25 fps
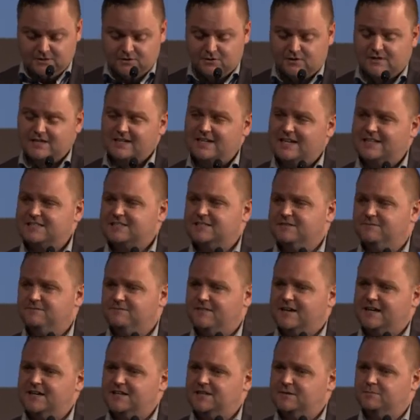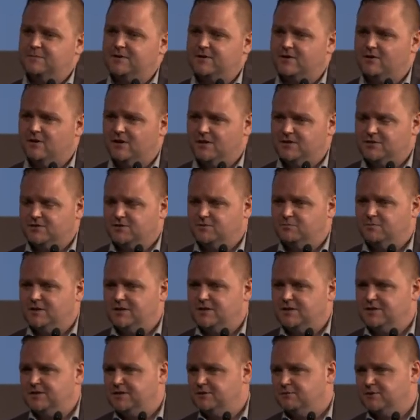classify them in regards to
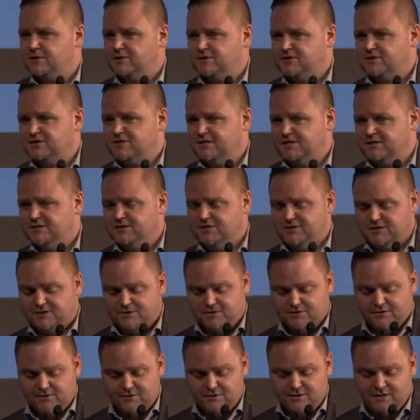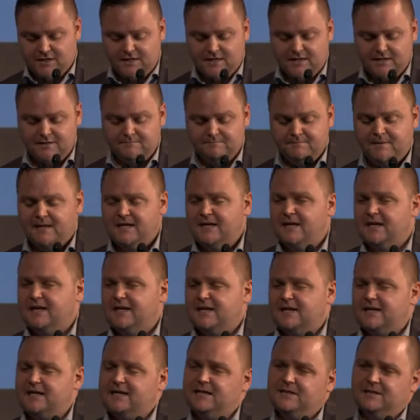whether they were carcinogens or not,
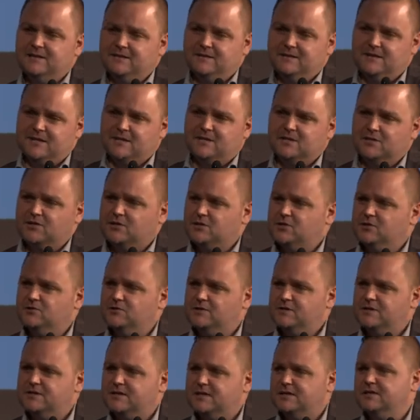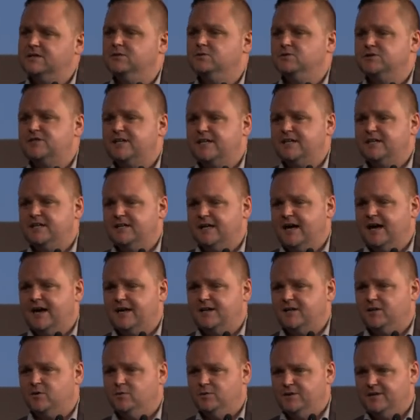and they concluded that there was
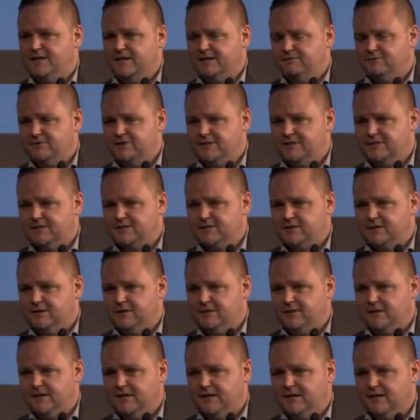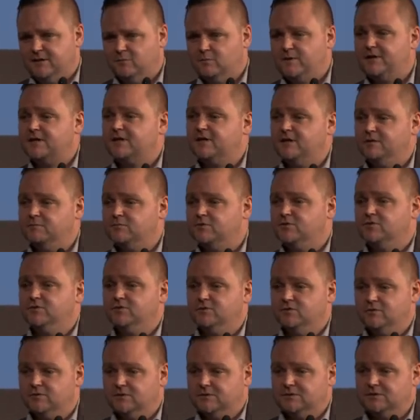inadequate evidence when it comes
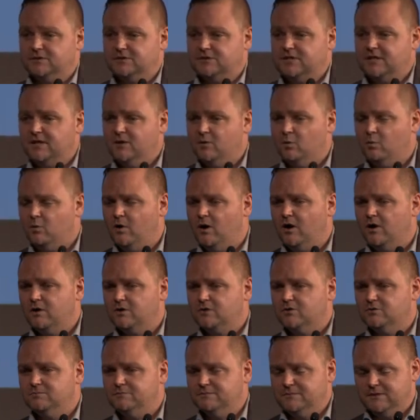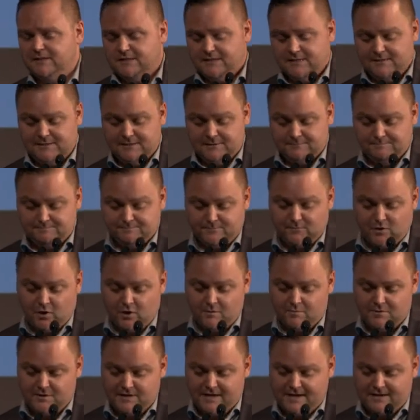to single-wall
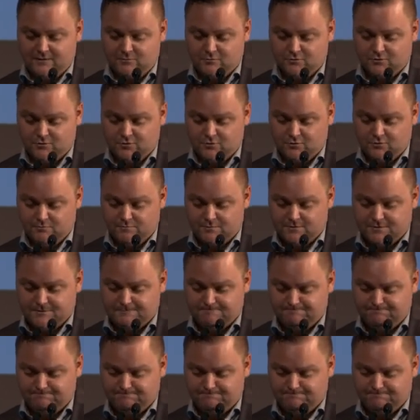carbon nanotubes.